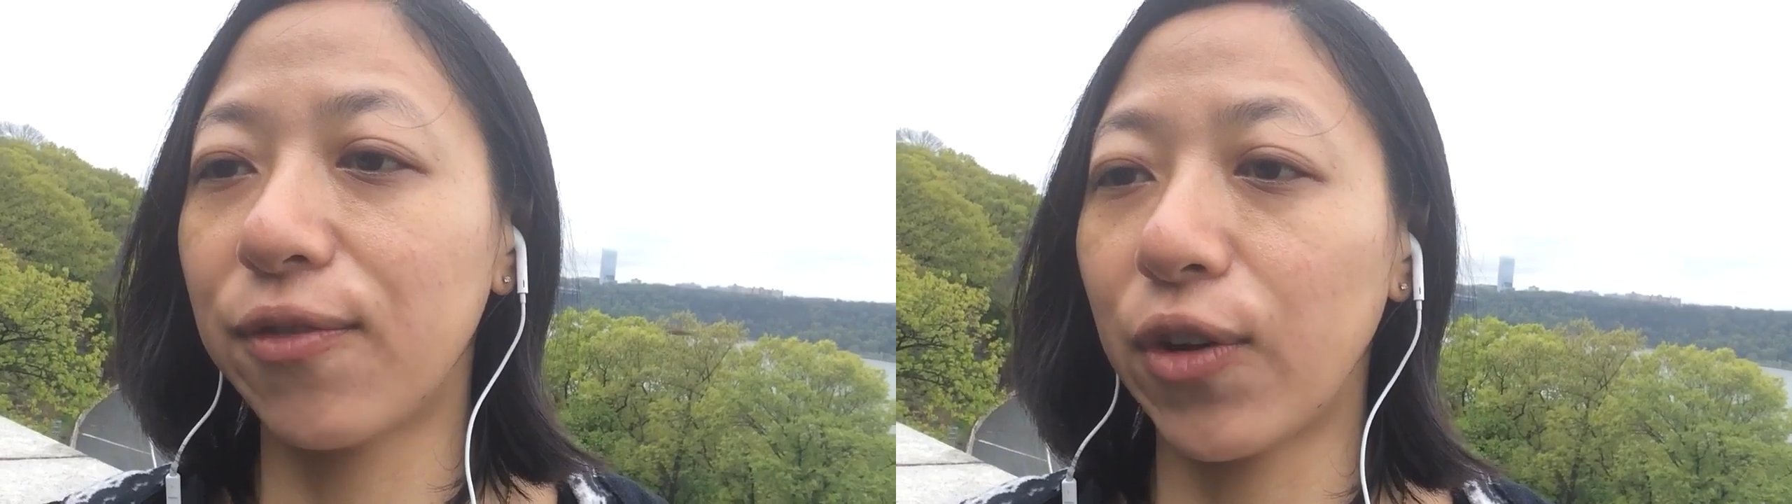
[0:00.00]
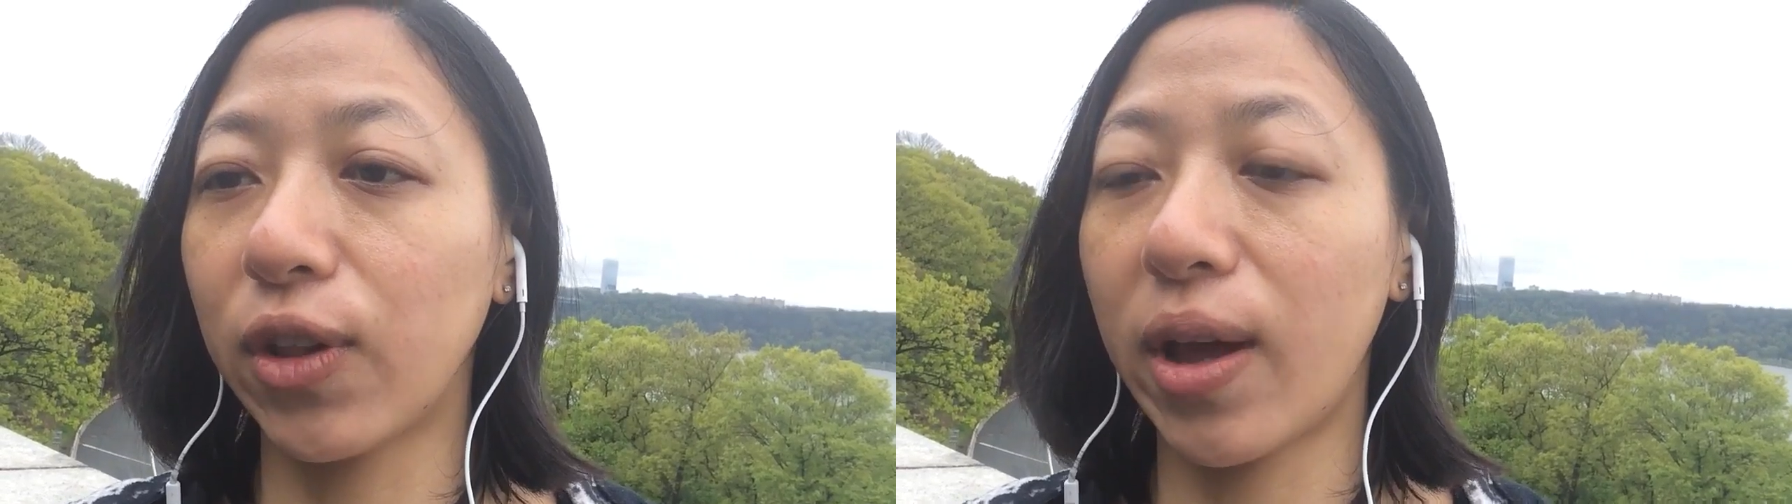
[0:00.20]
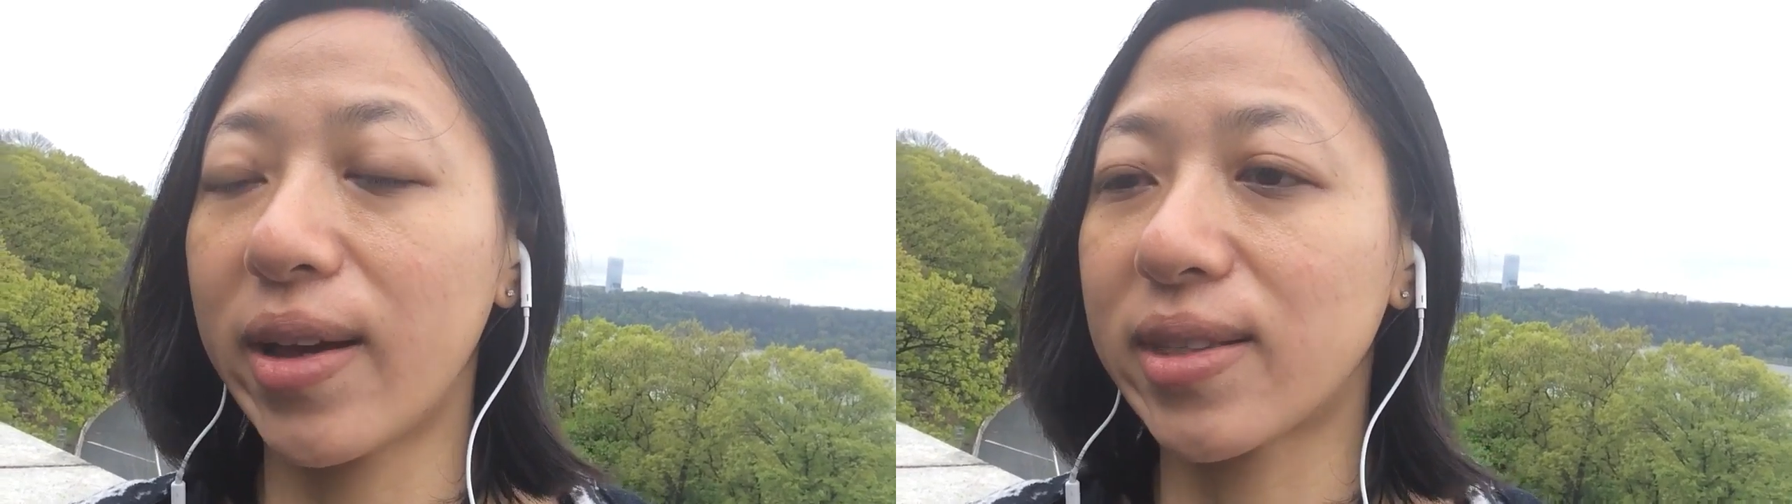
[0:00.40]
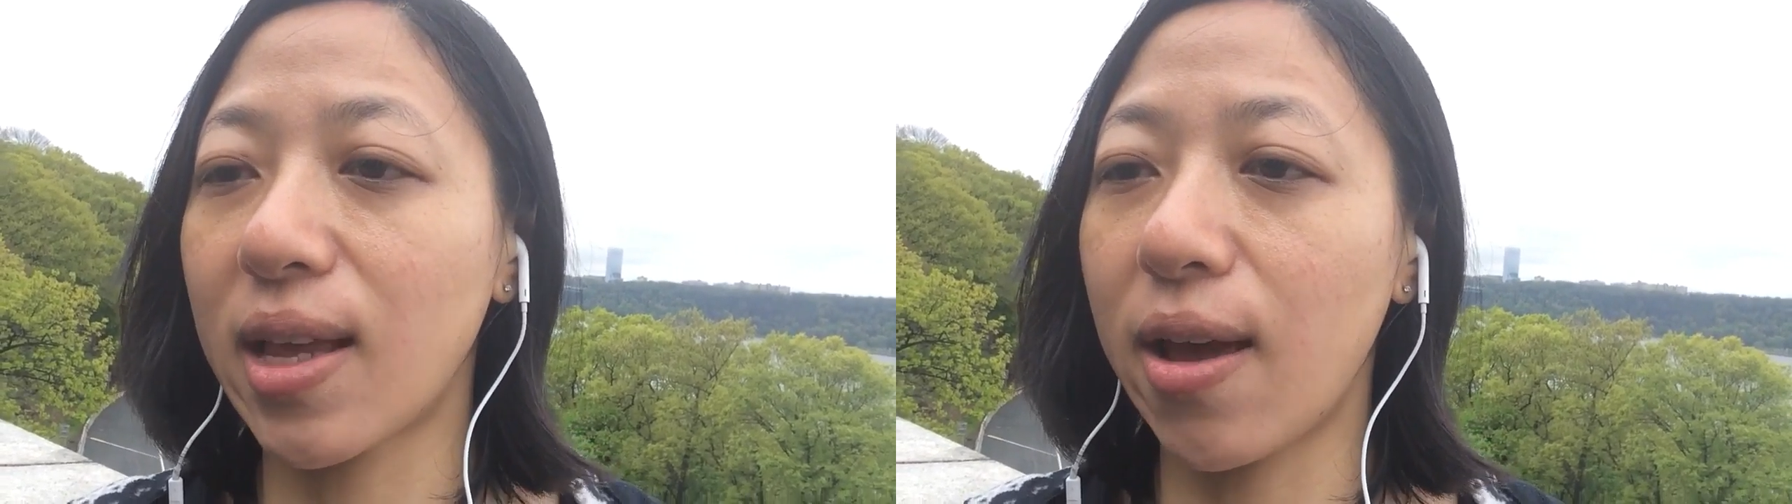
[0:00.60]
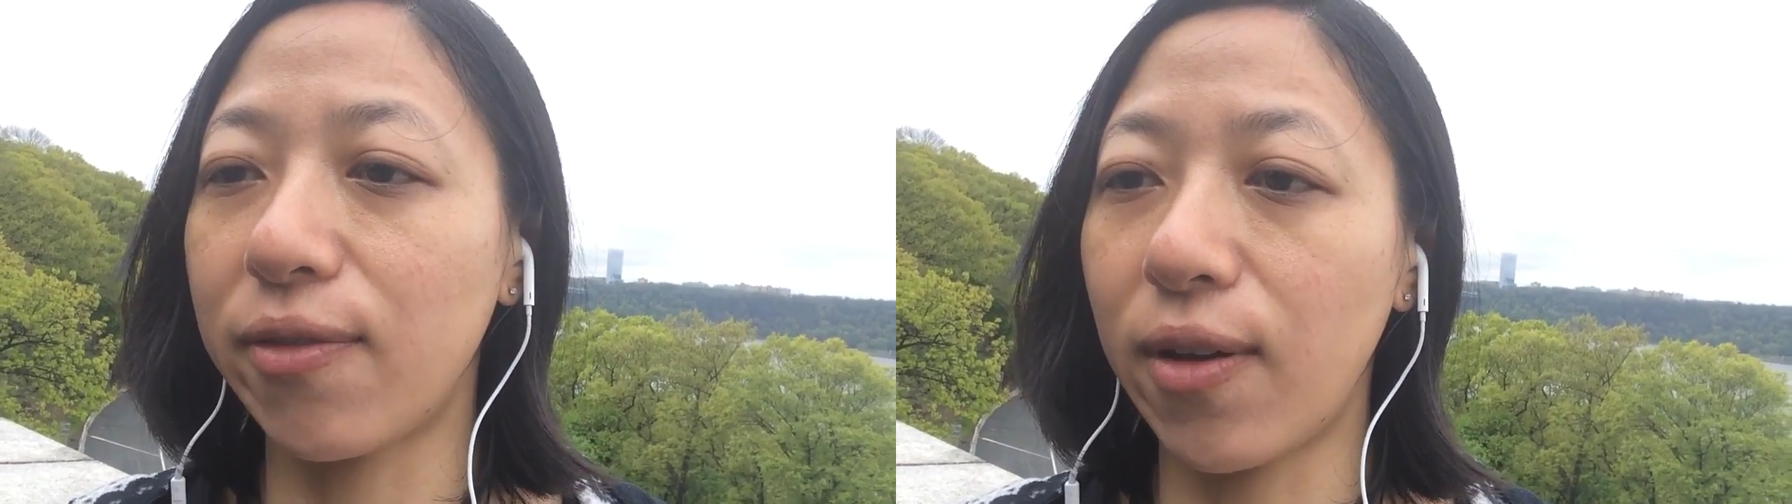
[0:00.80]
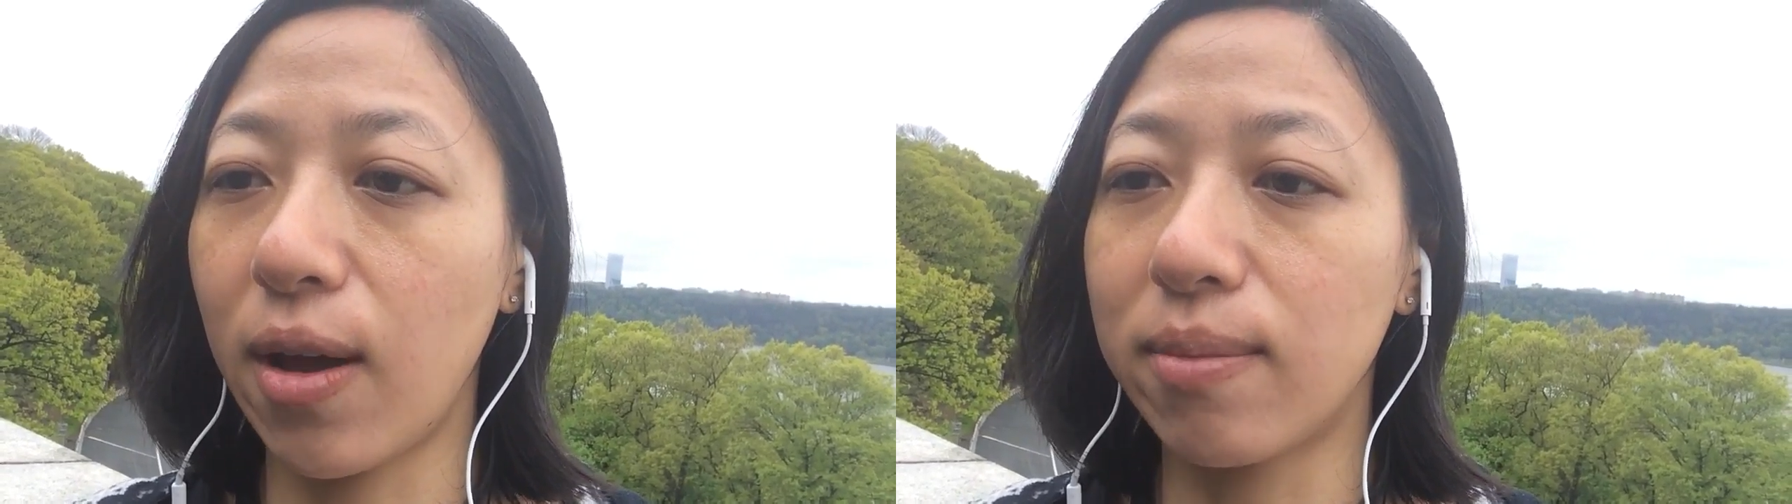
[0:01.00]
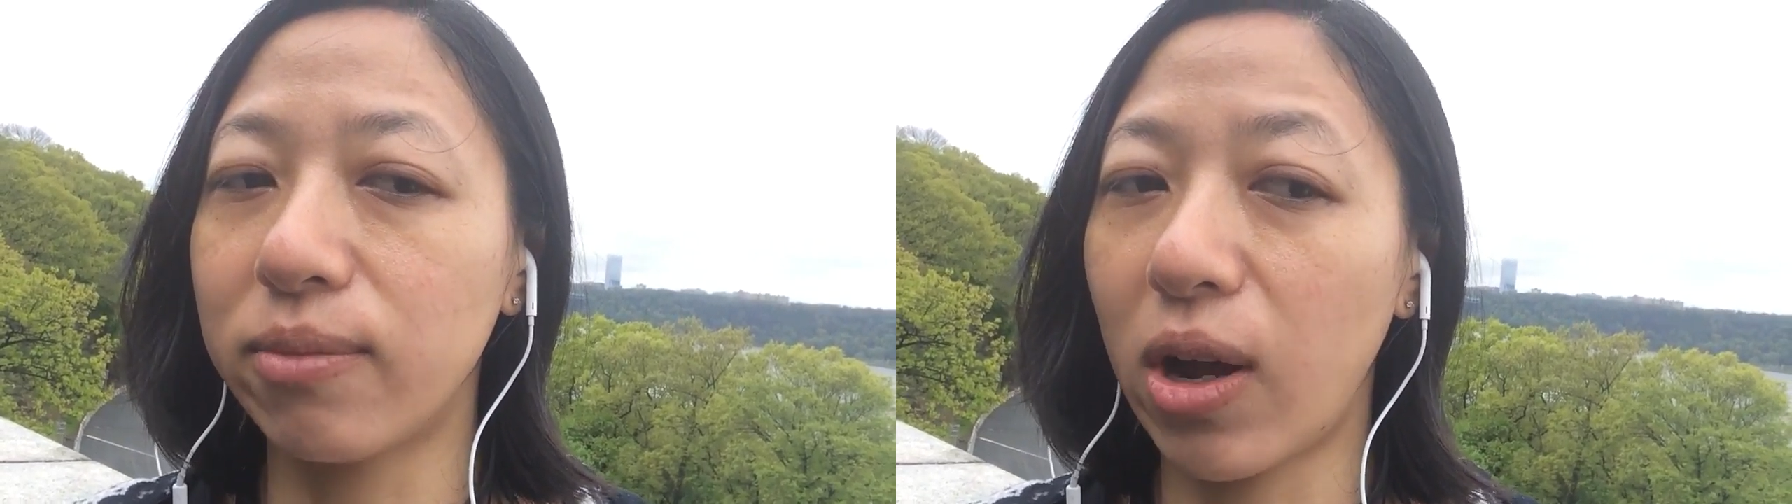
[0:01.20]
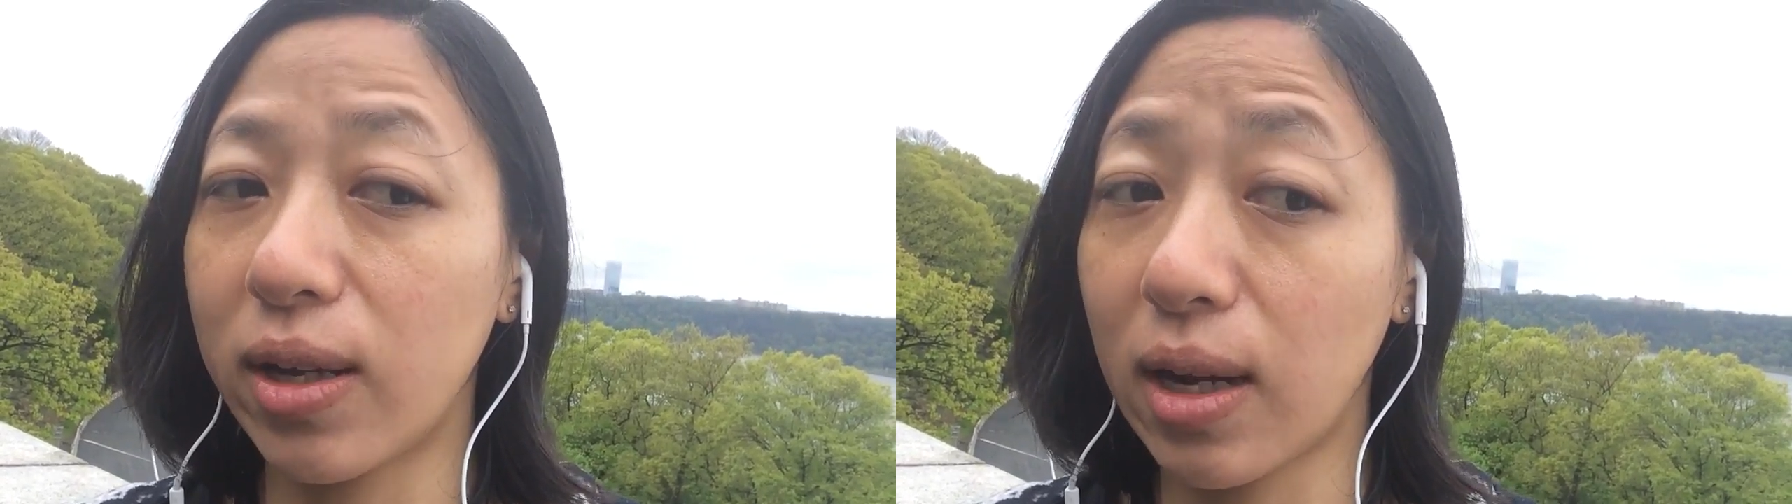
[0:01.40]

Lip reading: for the SFM right